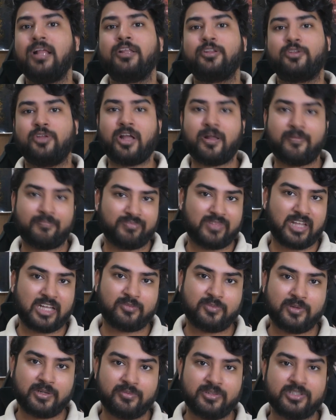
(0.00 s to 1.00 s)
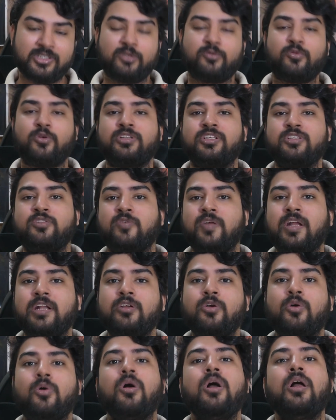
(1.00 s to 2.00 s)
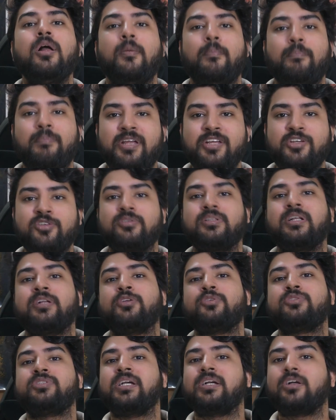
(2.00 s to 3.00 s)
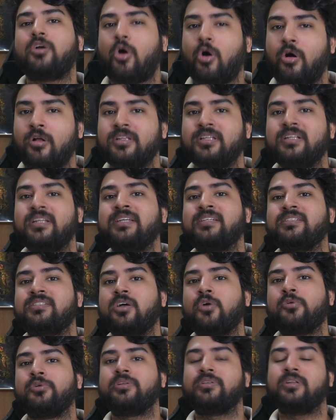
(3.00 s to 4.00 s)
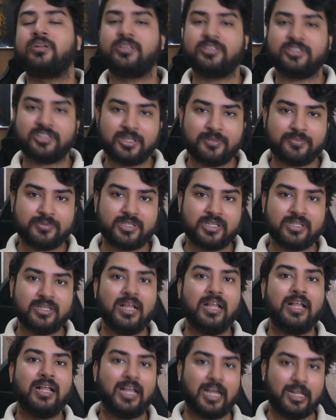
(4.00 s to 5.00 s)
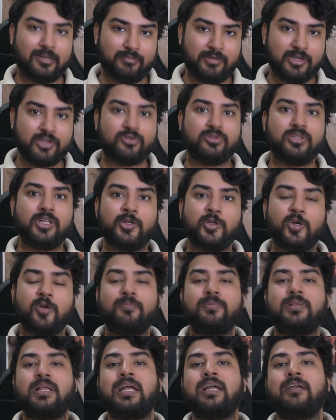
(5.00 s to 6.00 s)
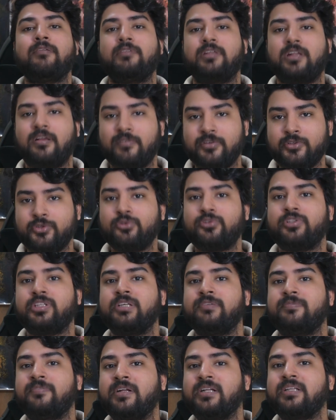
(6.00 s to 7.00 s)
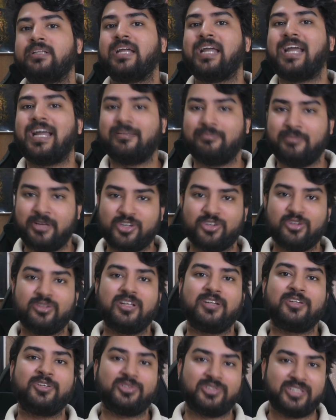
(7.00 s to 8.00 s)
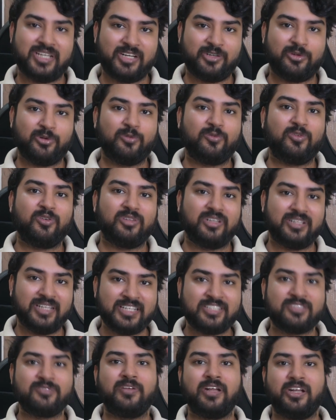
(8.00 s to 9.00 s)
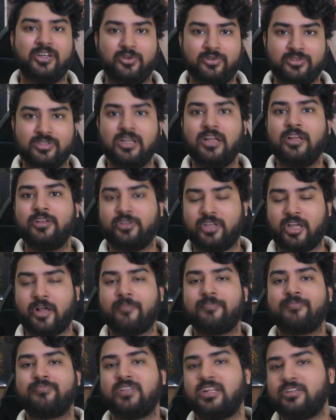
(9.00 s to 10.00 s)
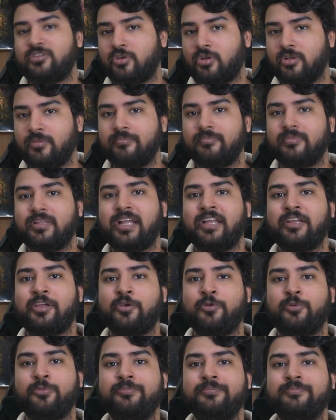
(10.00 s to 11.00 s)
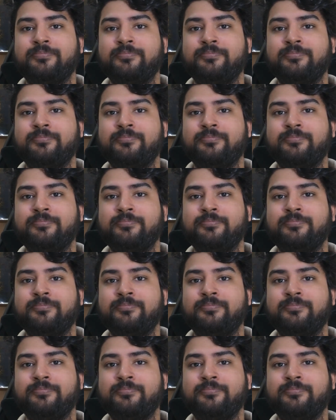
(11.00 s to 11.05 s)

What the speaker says: So yeah, that's pretty much it for this video. Make sure that you check all the links out in the description. And make sure that you apply wherever you see fit, and make sure that you stay tuned for the next videos. So yeah, that's all. Thank you.